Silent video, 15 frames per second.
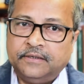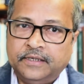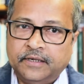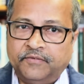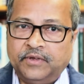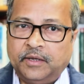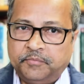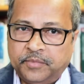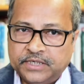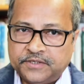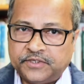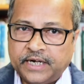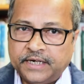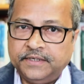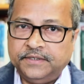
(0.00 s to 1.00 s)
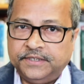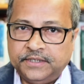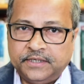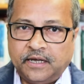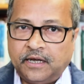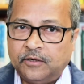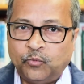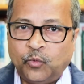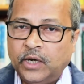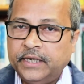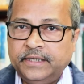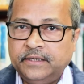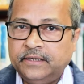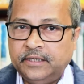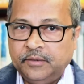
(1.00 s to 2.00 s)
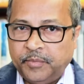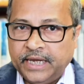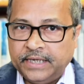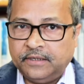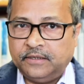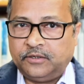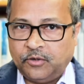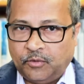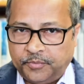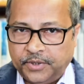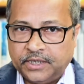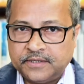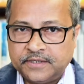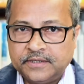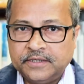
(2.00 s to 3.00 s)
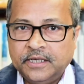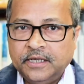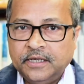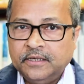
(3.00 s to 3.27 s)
development strategy are widely debated topics.